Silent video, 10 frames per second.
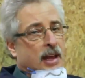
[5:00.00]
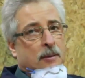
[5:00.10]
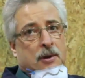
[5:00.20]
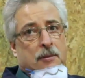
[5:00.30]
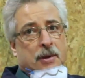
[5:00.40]
that I'm
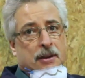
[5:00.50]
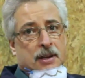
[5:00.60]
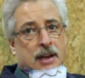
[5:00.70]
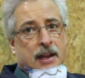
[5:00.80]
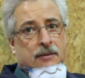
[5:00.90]
going to embed
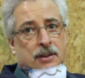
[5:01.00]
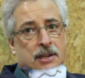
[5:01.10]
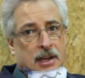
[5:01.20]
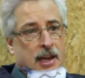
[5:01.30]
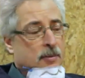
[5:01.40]
the
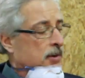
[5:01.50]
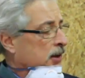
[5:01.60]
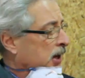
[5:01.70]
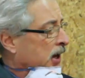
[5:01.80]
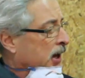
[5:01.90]
enV tape
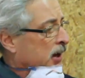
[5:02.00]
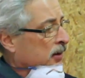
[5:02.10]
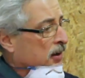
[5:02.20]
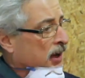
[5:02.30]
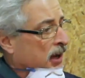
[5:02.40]

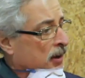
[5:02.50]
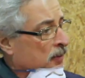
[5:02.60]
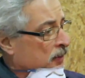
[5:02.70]
and uh,